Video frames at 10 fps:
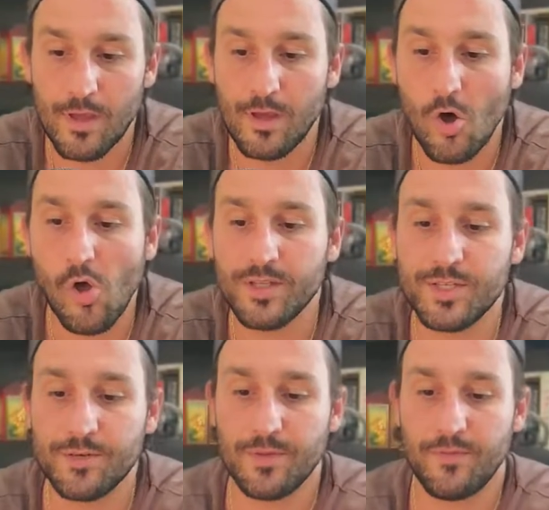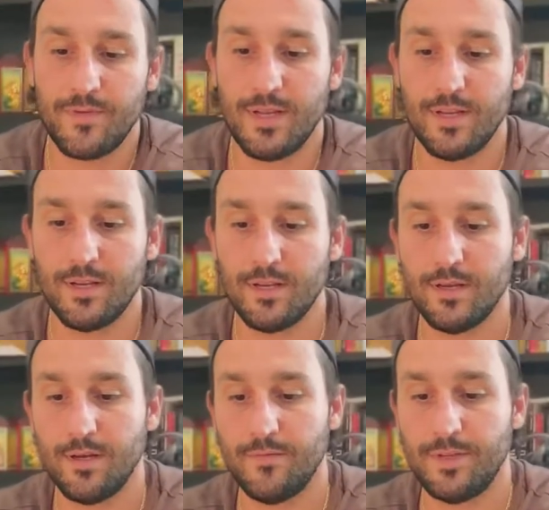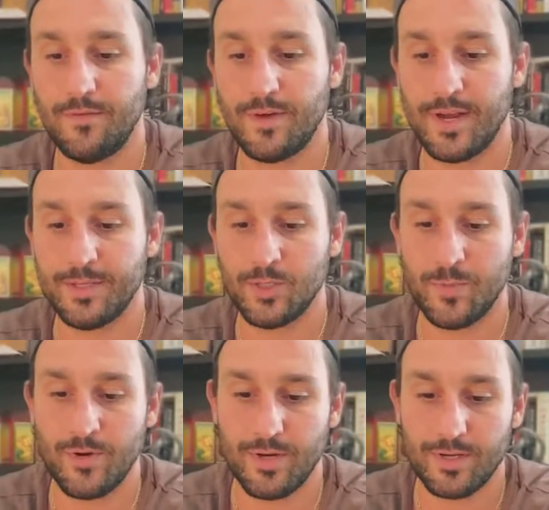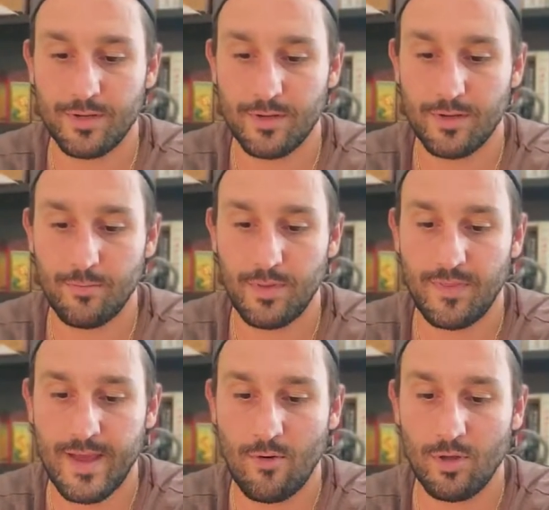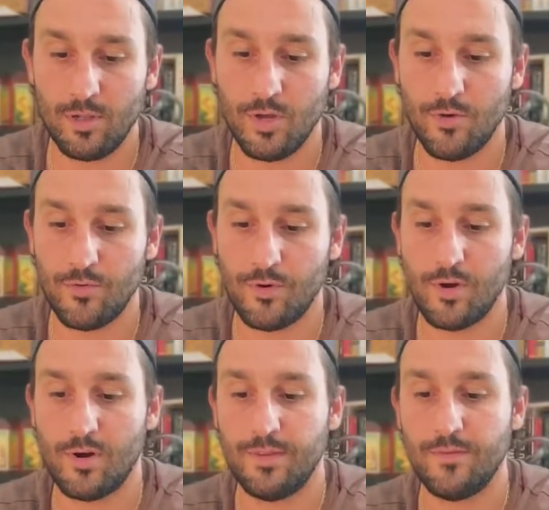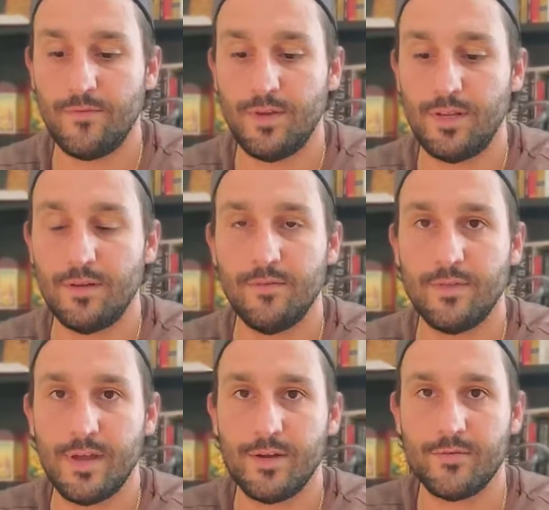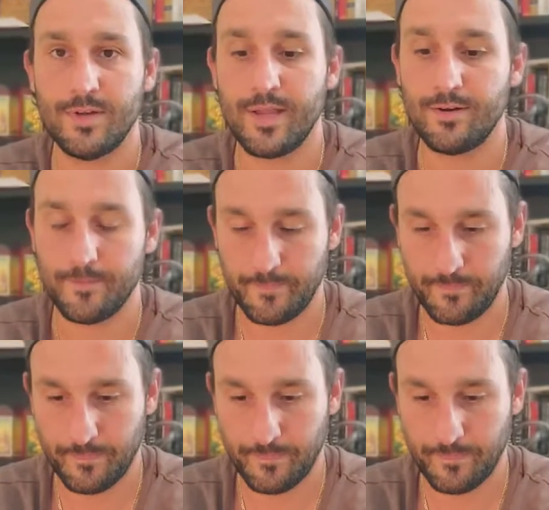All is under the feet of the divine spirit, but thou alone art at the feet of thy creator.